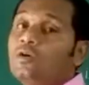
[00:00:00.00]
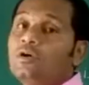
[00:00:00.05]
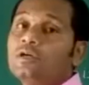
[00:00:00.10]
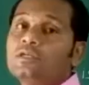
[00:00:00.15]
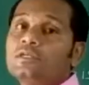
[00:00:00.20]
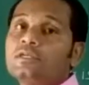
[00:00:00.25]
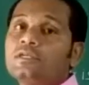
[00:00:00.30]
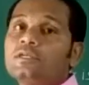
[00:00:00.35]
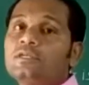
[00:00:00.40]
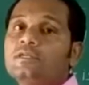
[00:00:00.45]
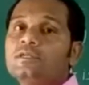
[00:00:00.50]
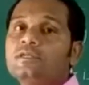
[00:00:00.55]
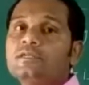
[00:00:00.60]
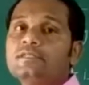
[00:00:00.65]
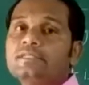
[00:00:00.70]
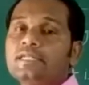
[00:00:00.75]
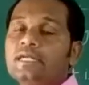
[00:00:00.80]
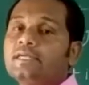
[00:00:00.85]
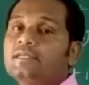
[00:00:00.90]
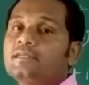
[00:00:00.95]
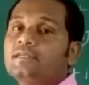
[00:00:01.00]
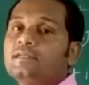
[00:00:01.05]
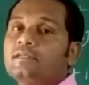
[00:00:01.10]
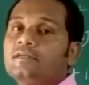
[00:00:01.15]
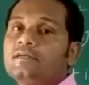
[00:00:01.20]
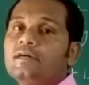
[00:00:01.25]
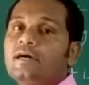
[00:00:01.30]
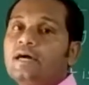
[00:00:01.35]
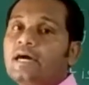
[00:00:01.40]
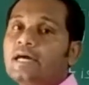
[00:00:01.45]
got
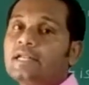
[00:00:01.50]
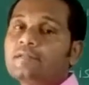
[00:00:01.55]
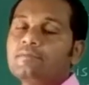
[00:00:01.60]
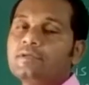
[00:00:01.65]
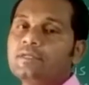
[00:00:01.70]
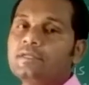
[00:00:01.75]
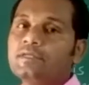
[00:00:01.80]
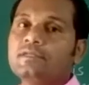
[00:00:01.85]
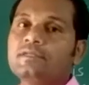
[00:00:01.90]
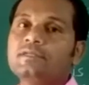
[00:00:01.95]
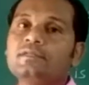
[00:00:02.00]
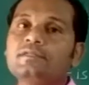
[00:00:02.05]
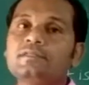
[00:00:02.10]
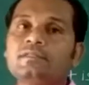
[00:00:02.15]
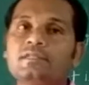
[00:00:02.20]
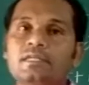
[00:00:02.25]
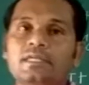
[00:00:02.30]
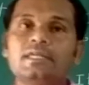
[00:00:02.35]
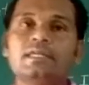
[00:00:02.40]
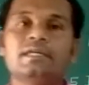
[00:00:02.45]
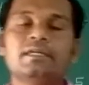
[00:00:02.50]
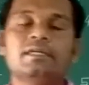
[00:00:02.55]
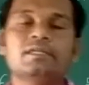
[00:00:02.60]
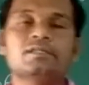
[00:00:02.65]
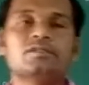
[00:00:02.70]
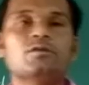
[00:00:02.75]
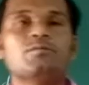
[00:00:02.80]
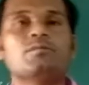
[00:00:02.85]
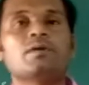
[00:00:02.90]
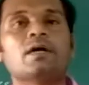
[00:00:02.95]
that army, three
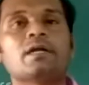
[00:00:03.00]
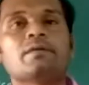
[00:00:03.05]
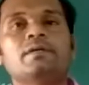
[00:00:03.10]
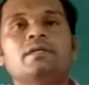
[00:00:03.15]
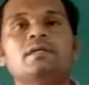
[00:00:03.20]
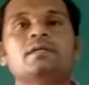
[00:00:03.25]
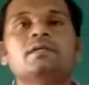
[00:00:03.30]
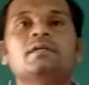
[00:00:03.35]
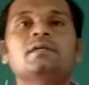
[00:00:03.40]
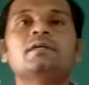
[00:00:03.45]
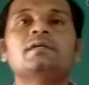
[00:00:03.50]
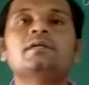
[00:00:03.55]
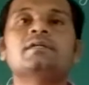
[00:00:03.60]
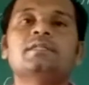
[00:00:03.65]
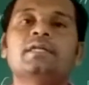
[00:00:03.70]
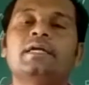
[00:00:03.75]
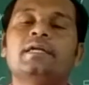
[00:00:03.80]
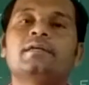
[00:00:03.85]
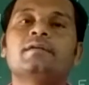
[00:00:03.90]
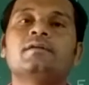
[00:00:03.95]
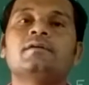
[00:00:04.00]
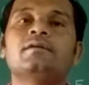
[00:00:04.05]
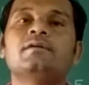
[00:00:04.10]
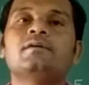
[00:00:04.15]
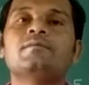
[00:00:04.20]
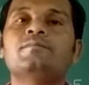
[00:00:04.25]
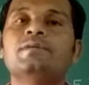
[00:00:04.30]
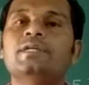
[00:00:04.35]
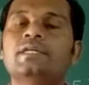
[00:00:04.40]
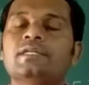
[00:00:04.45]
layers of army, that
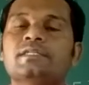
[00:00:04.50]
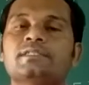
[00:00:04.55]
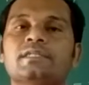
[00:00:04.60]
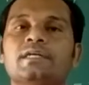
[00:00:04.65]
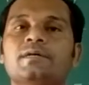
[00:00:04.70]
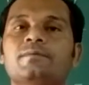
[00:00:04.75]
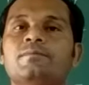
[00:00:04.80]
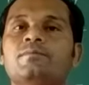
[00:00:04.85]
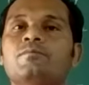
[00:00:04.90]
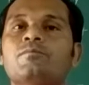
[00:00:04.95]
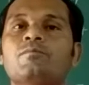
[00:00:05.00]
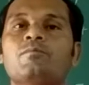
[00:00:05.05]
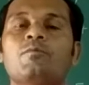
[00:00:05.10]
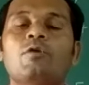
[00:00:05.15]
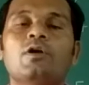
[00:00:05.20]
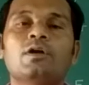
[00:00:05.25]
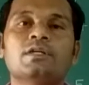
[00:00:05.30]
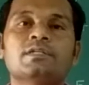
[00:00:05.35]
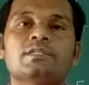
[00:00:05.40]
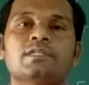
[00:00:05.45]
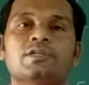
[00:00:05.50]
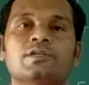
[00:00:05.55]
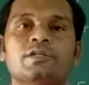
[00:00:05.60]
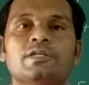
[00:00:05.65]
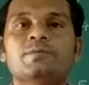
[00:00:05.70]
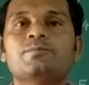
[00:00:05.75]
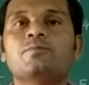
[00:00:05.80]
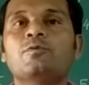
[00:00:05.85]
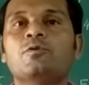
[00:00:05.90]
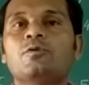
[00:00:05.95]
BSF, Border
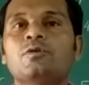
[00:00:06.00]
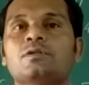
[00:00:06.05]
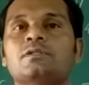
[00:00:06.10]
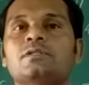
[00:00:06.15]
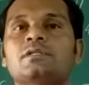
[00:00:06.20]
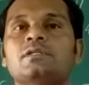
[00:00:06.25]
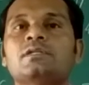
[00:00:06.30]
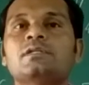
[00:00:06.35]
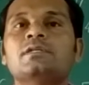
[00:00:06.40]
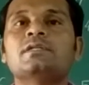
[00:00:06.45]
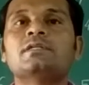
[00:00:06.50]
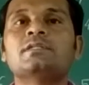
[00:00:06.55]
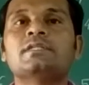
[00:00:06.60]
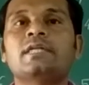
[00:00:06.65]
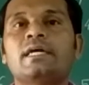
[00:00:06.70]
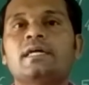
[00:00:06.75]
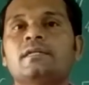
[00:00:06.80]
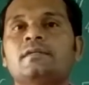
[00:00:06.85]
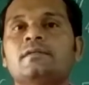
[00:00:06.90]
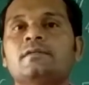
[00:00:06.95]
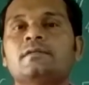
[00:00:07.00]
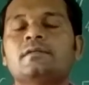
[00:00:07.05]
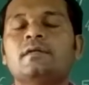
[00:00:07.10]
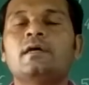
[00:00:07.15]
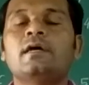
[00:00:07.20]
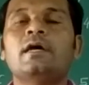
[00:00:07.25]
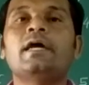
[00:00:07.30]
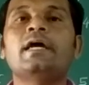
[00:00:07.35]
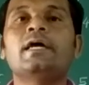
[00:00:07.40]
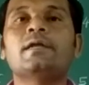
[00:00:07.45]
Security Force,
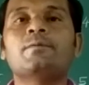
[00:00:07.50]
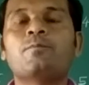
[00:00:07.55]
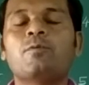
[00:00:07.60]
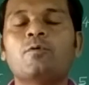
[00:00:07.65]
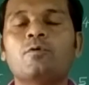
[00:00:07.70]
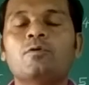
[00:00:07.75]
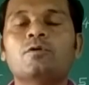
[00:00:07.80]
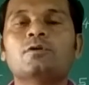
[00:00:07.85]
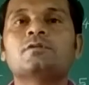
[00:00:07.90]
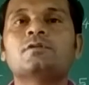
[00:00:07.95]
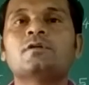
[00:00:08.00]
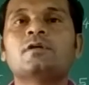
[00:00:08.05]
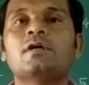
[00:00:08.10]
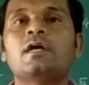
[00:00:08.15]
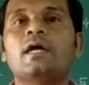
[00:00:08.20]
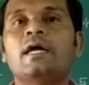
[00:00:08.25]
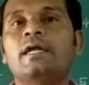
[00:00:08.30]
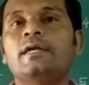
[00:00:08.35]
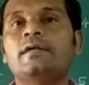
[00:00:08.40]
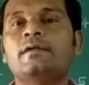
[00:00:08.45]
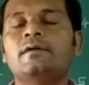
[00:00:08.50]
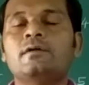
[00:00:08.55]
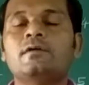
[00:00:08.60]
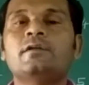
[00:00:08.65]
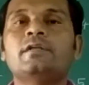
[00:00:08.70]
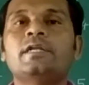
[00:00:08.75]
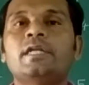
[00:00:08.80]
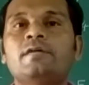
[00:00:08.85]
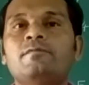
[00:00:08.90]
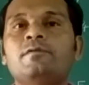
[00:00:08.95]
then Air Force
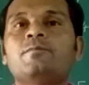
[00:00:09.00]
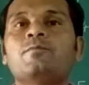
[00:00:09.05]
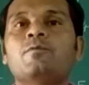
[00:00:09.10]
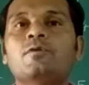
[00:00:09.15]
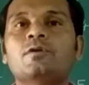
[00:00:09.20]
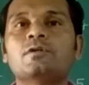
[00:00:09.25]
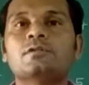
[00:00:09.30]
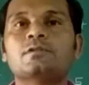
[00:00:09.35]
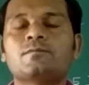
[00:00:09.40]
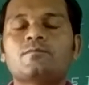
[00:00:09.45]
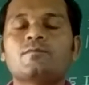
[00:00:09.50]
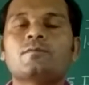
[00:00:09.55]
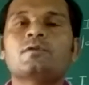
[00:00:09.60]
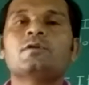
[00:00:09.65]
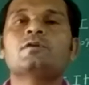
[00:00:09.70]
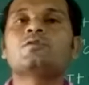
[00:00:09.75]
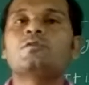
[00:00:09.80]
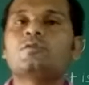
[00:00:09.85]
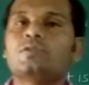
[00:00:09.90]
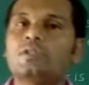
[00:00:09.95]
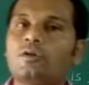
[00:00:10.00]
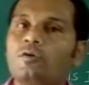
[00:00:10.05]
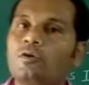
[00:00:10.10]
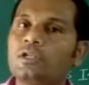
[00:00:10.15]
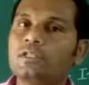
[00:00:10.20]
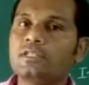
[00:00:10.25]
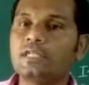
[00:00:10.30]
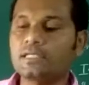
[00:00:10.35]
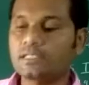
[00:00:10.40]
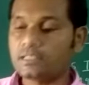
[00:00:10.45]
and Navy Force. So
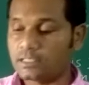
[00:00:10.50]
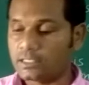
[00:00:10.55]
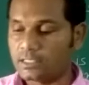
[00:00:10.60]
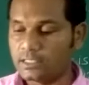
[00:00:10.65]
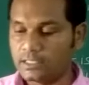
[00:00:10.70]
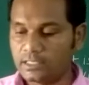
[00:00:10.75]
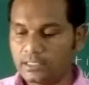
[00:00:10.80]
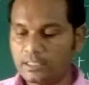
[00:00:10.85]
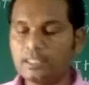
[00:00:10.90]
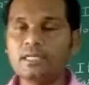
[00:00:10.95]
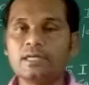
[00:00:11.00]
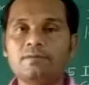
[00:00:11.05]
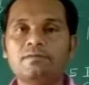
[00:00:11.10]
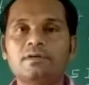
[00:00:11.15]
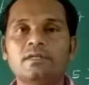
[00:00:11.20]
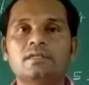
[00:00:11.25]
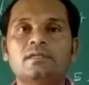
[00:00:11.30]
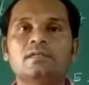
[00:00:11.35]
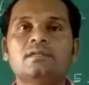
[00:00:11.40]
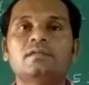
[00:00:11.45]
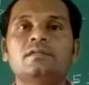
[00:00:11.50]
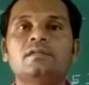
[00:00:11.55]
on that three level,